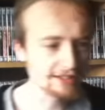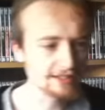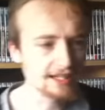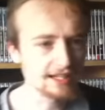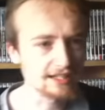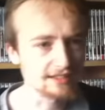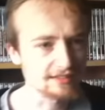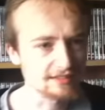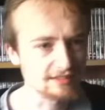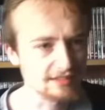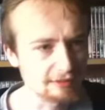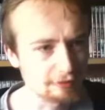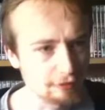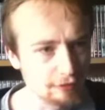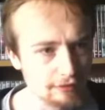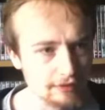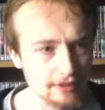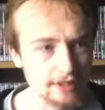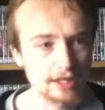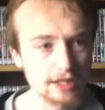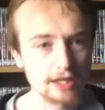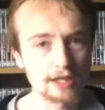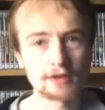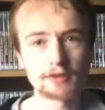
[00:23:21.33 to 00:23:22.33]
I think that's
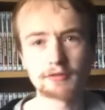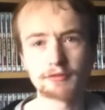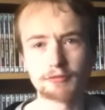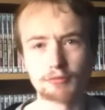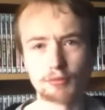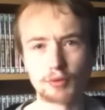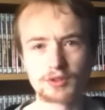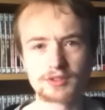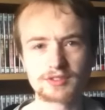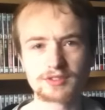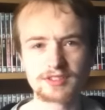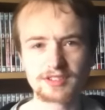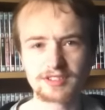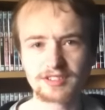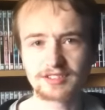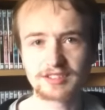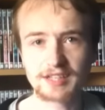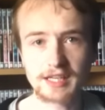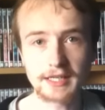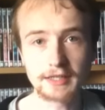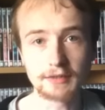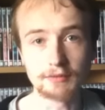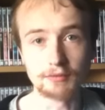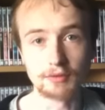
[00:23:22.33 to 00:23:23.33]
everything I want to
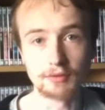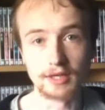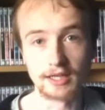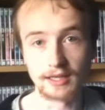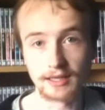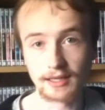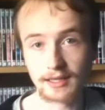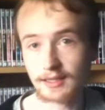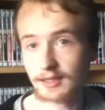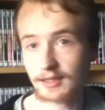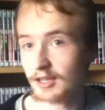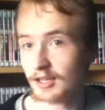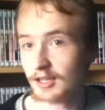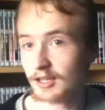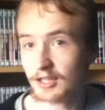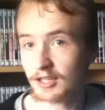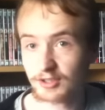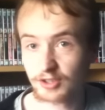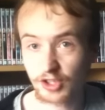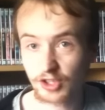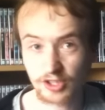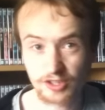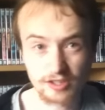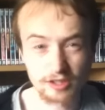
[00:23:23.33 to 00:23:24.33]
say, really.
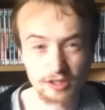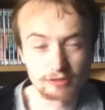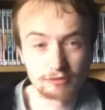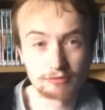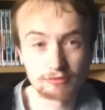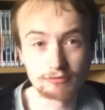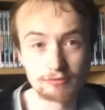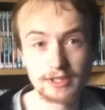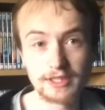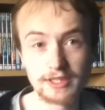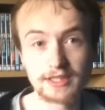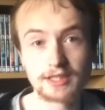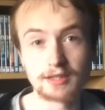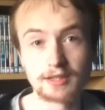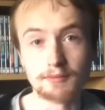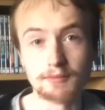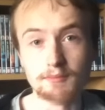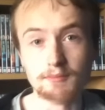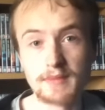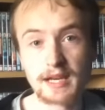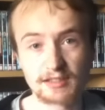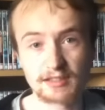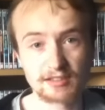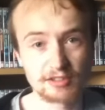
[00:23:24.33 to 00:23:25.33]
Just the
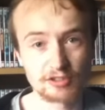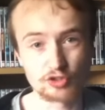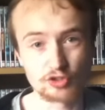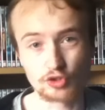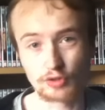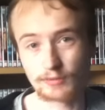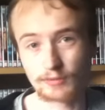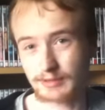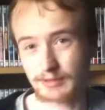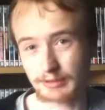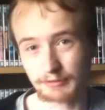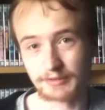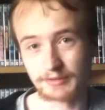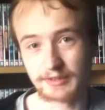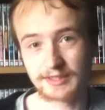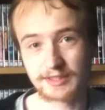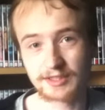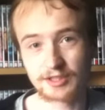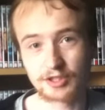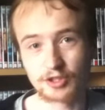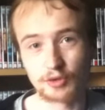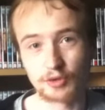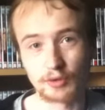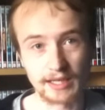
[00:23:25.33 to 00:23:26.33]
message of the
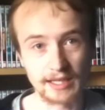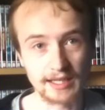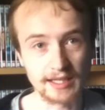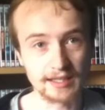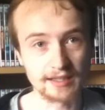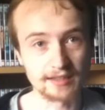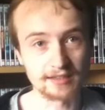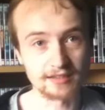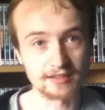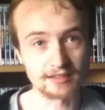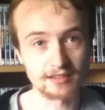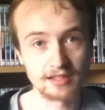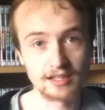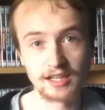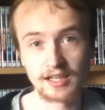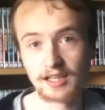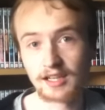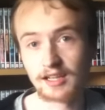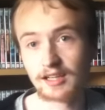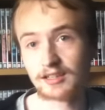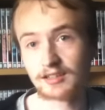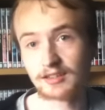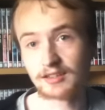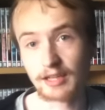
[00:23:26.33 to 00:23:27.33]
video is,
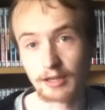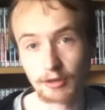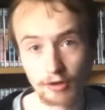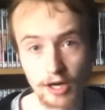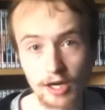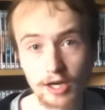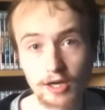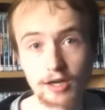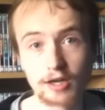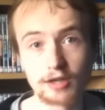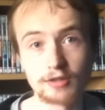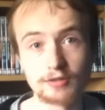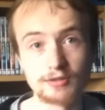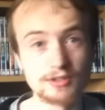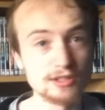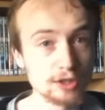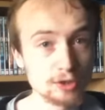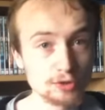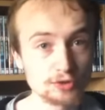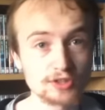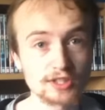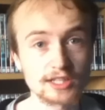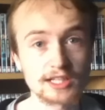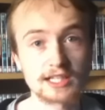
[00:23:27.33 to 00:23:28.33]
there are
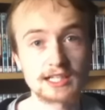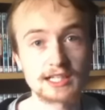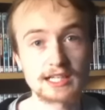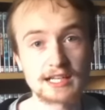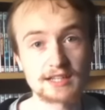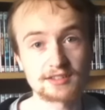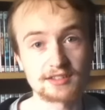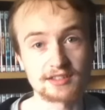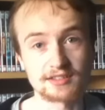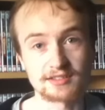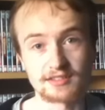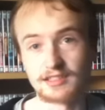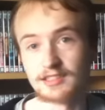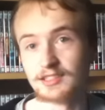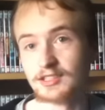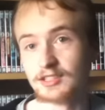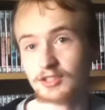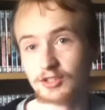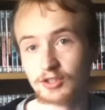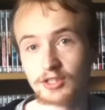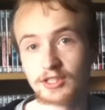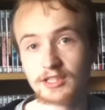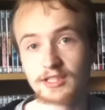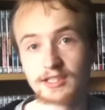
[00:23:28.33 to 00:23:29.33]
loads of classics in
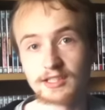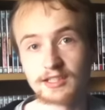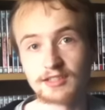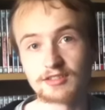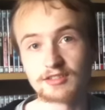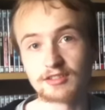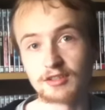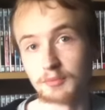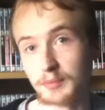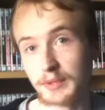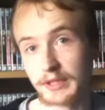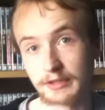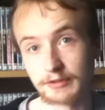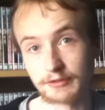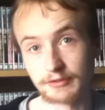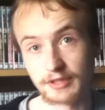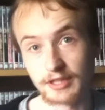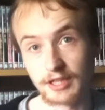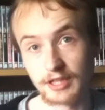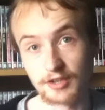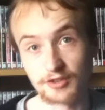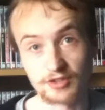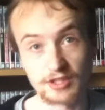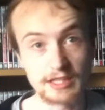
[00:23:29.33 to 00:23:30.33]
the early years of Big
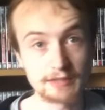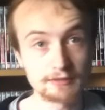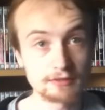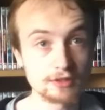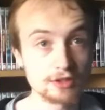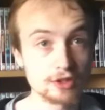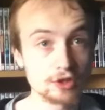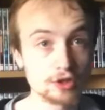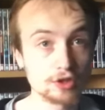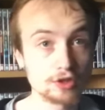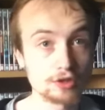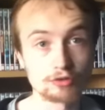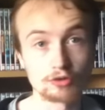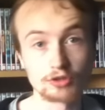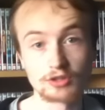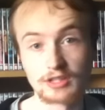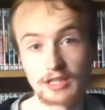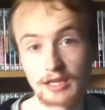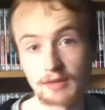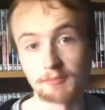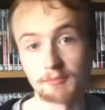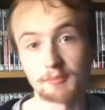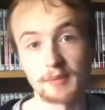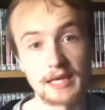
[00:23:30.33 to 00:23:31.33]
Finish, and even though they were on
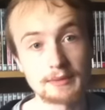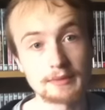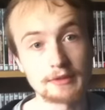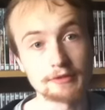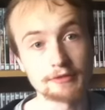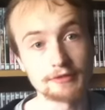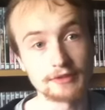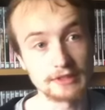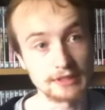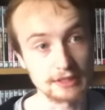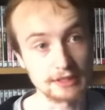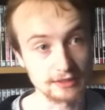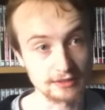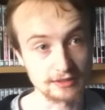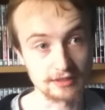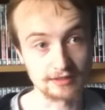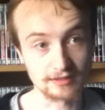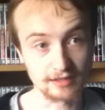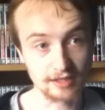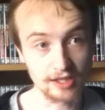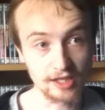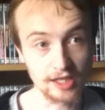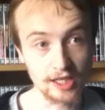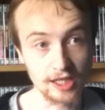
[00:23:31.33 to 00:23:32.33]
their baby feet at the
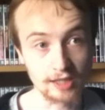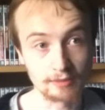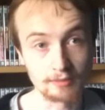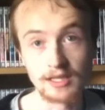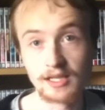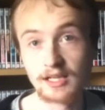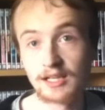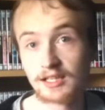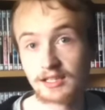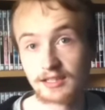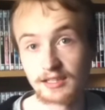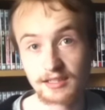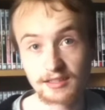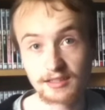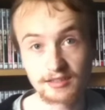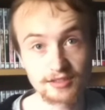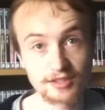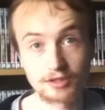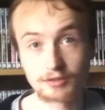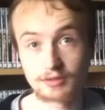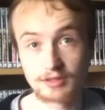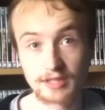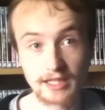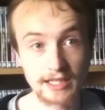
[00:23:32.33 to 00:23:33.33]
time, they
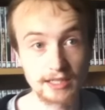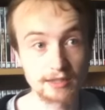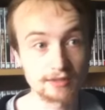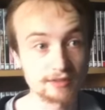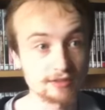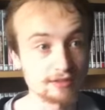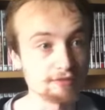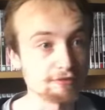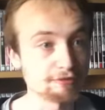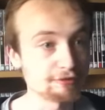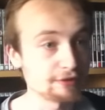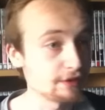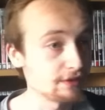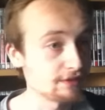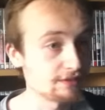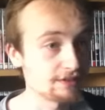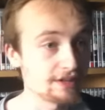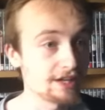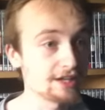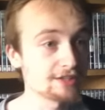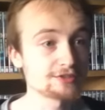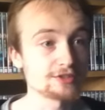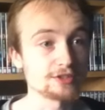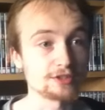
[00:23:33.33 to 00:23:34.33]
still nailed some
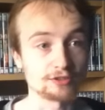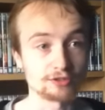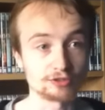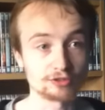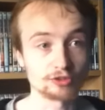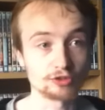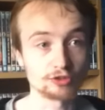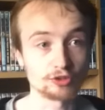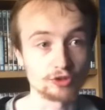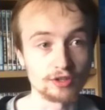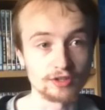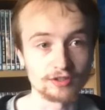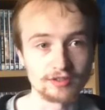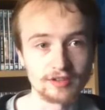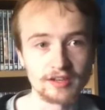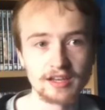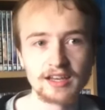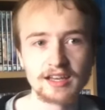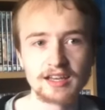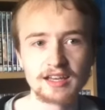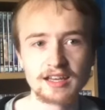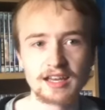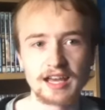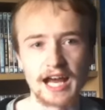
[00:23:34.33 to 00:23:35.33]
fantastic stories,
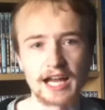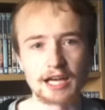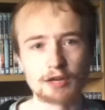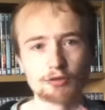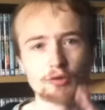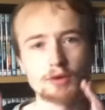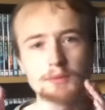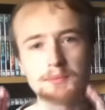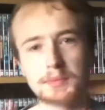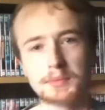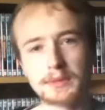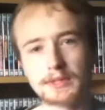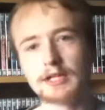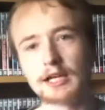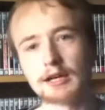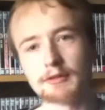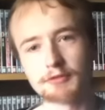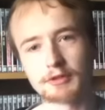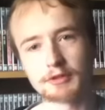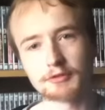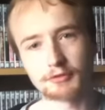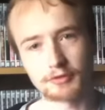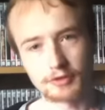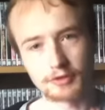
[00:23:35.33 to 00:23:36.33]
and it would be
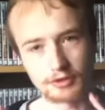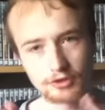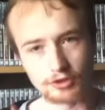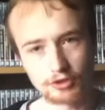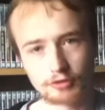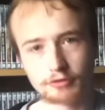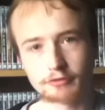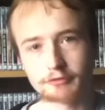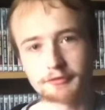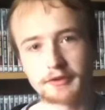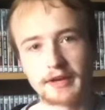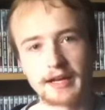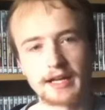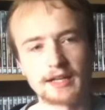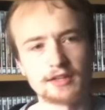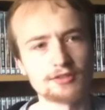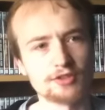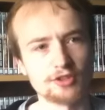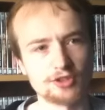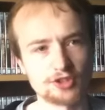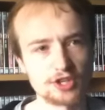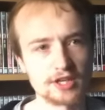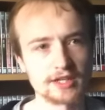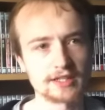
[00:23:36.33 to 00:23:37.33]
lovely for new
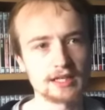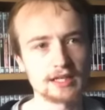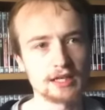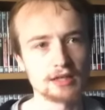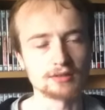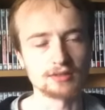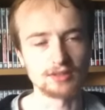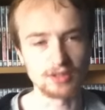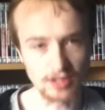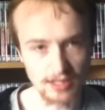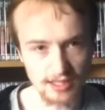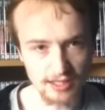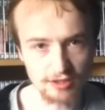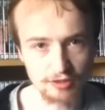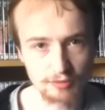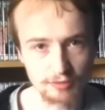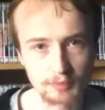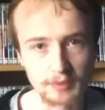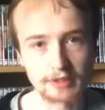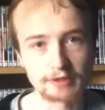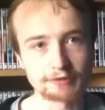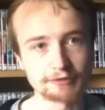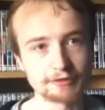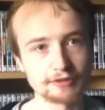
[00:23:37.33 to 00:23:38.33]
fans to check out these
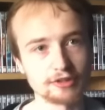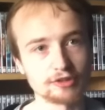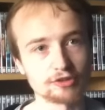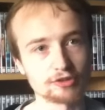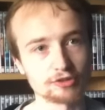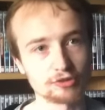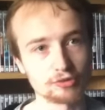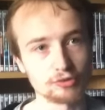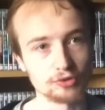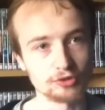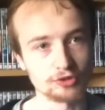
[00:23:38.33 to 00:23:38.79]
Big Finish